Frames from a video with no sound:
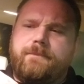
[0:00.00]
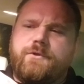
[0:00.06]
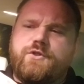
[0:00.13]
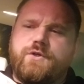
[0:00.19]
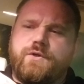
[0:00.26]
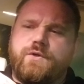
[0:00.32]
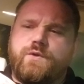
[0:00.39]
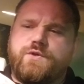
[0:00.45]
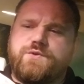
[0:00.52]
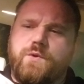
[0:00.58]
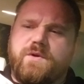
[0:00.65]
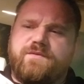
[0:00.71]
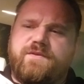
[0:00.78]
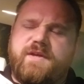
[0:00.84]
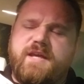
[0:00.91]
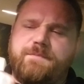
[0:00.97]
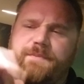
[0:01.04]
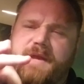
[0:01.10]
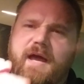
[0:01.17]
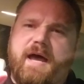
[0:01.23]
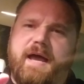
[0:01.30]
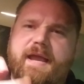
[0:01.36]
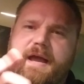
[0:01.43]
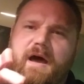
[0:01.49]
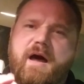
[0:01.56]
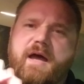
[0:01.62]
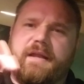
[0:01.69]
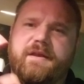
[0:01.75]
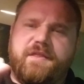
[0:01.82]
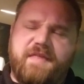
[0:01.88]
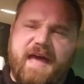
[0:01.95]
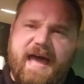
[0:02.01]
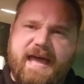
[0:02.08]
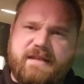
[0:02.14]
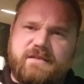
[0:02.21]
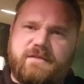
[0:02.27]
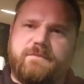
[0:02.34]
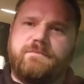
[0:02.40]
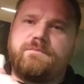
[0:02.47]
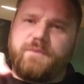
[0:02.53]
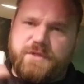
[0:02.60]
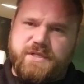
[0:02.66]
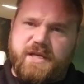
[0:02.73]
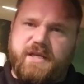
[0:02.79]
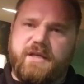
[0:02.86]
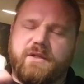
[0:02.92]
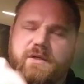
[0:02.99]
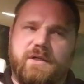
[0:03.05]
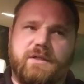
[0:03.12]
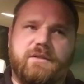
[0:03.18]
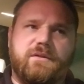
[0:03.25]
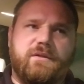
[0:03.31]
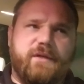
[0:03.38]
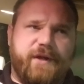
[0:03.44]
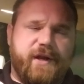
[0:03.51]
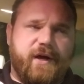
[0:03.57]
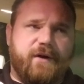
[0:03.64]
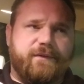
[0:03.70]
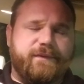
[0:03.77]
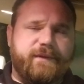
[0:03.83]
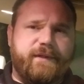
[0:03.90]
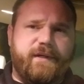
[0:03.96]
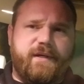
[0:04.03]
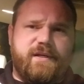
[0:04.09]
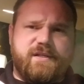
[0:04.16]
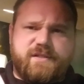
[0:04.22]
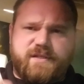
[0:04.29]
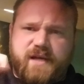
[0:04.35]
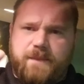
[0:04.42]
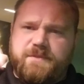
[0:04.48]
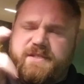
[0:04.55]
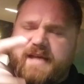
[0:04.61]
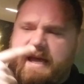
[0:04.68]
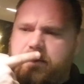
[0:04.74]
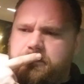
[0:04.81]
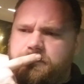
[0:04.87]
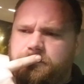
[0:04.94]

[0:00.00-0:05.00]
to sort of keep an eye on that particular you know subset.